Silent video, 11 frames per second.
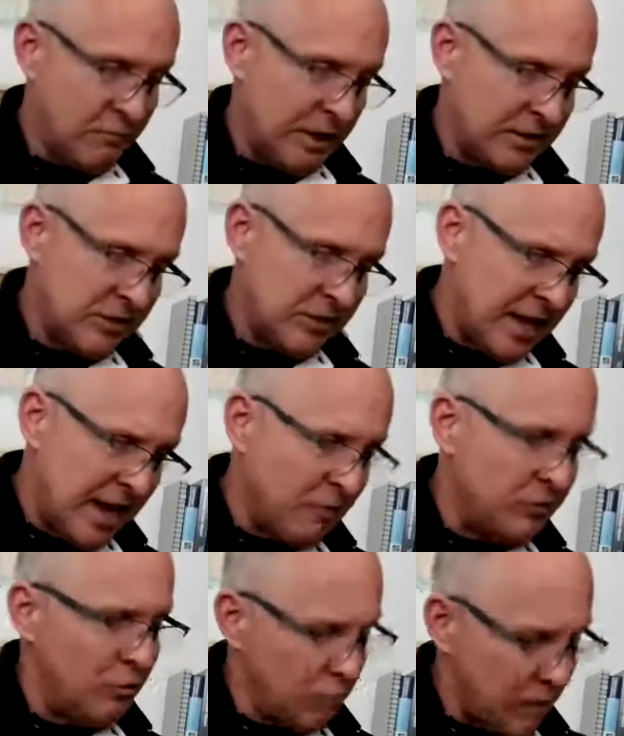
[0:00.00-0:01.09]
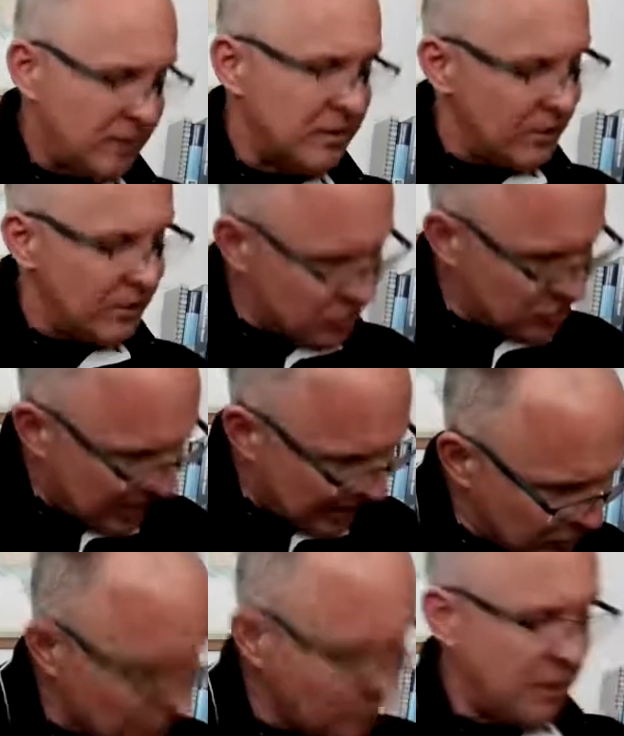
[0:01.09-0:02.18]
and write this down, you write
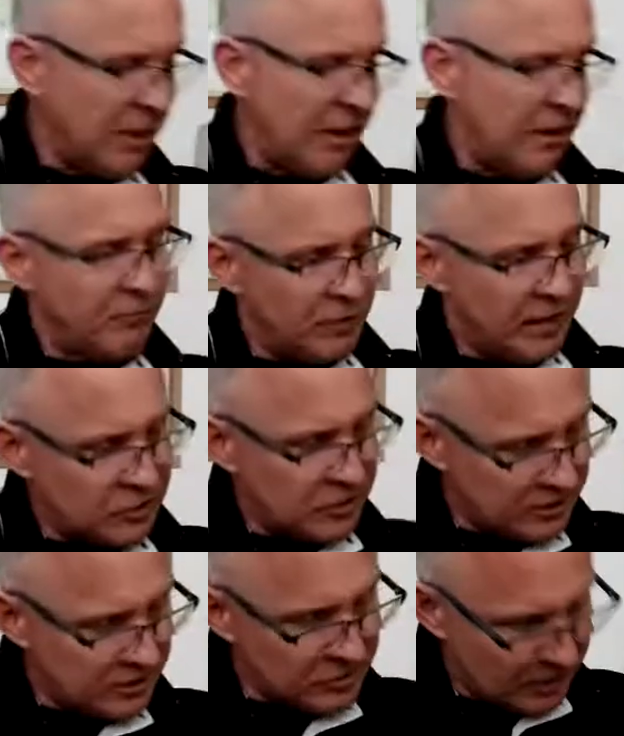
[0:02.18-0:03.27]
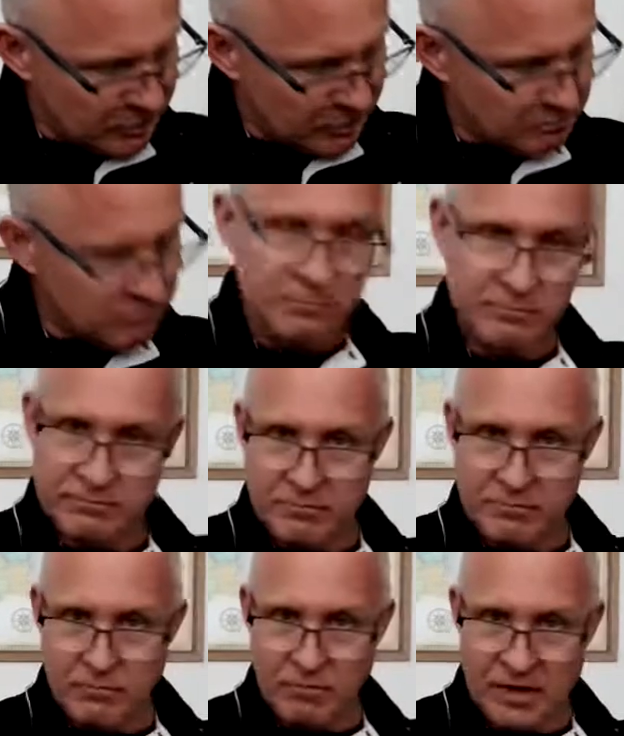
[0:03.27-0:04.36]
sagittal plane, flexion and extension,
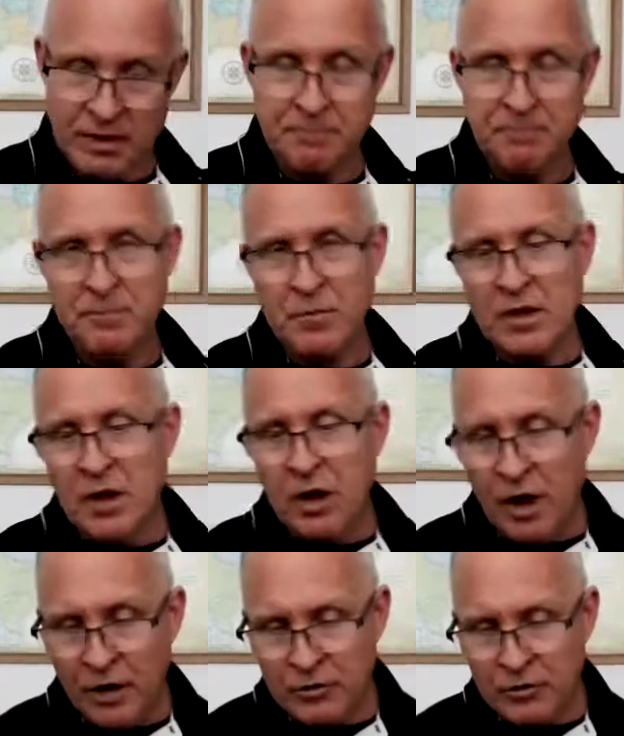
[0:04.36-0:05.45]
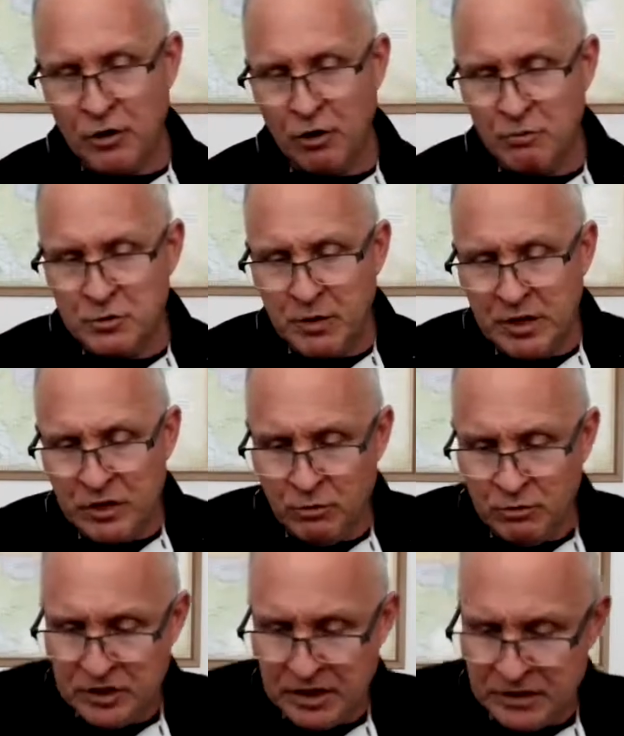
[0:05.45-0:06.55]
okay? Other terms we
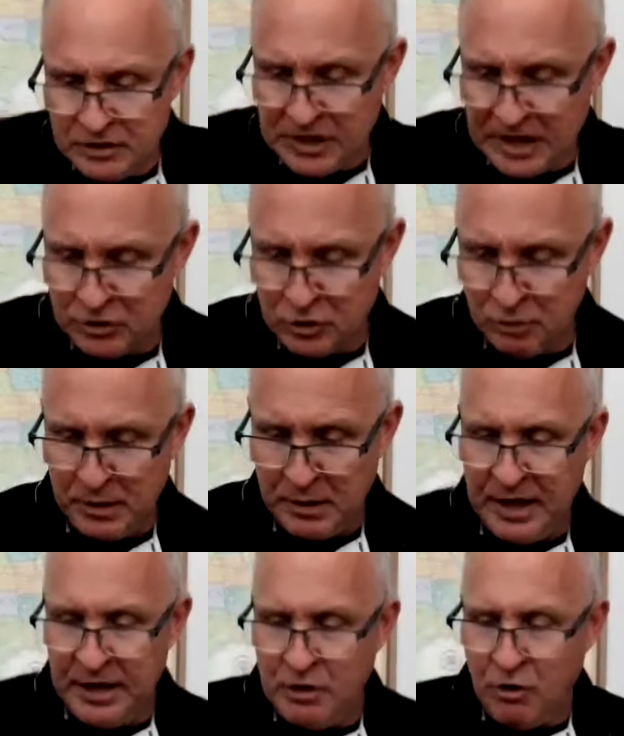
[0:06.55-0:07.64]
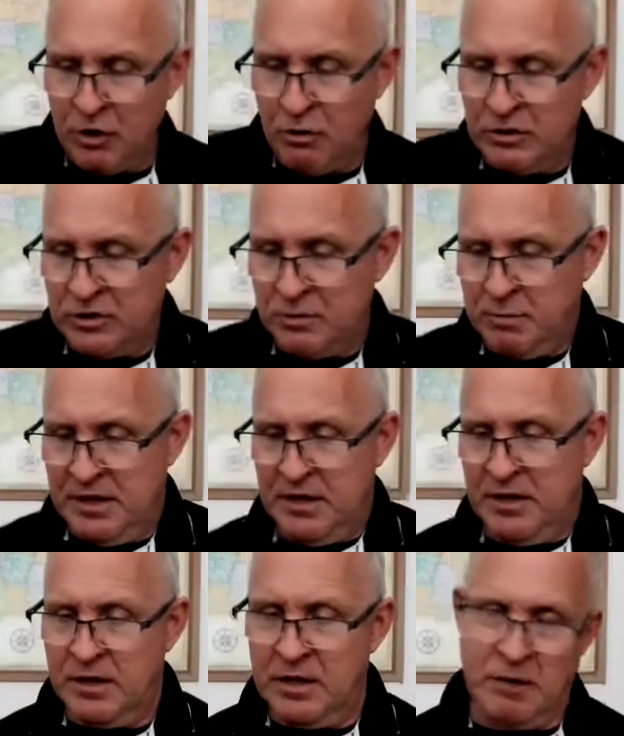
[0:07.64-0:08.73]
use in the sagittal plane are going to
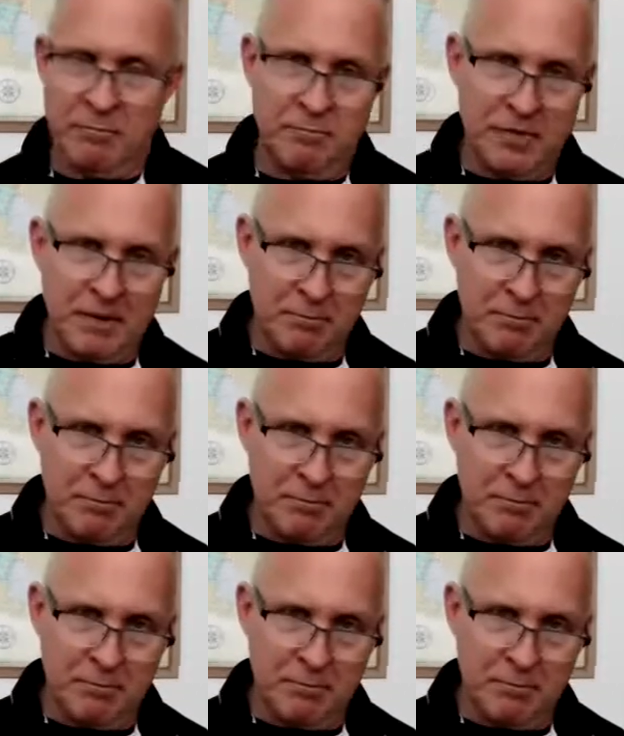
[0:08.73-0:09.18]
be uh,